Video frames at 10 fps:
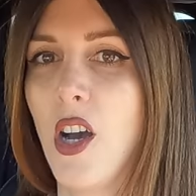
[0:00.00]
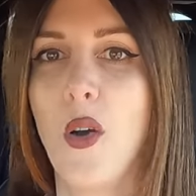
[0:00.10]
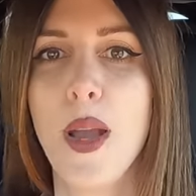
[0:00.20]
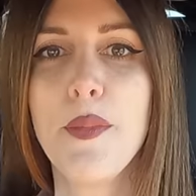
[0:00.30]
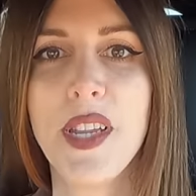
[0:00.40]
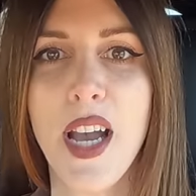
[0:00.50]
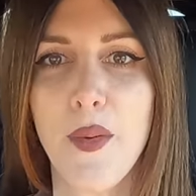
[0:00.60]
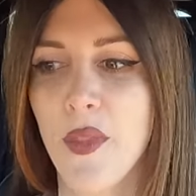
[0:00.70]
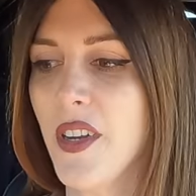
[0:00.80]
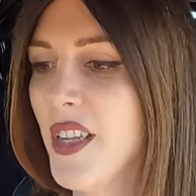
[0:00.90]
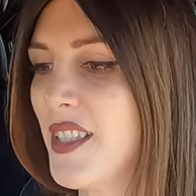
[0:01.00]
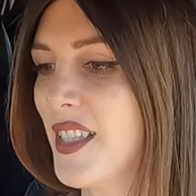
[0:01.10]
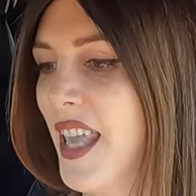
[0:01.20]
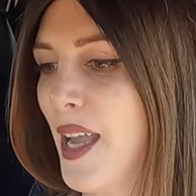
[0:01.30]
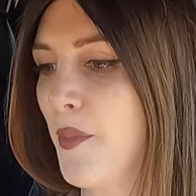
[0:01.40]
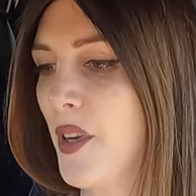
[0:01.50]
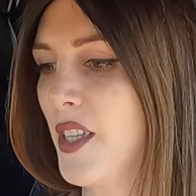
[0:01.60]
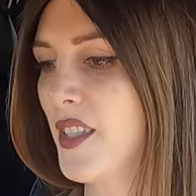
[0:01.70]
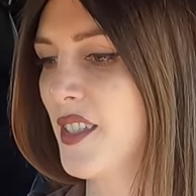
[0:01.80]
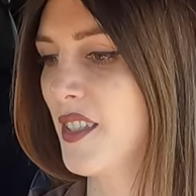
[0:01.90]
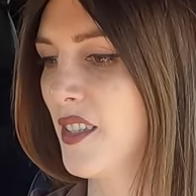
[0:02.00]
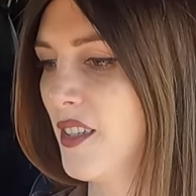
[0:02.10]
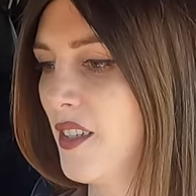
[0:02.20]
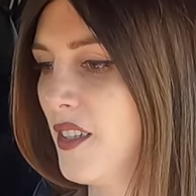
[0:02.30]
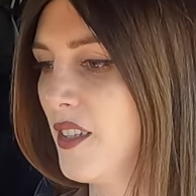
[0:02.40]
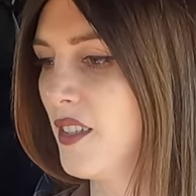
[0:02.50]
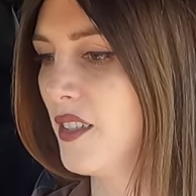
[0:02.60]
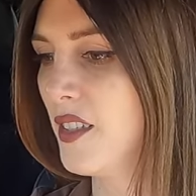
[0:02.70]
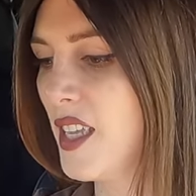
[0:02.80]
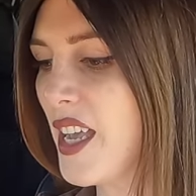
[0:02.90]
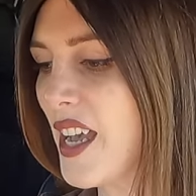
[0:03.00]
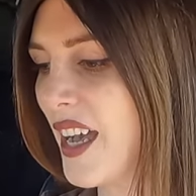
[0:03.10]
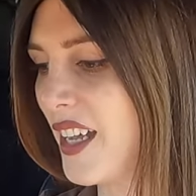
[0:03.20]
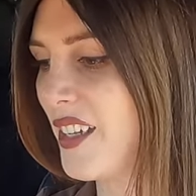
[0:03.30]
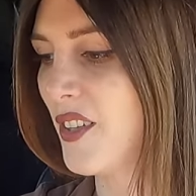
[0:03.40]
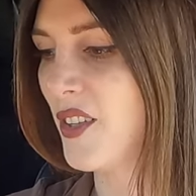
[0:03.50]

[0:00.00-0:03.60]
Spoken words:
Oh, I'm dumb. There is cameras. Yeah.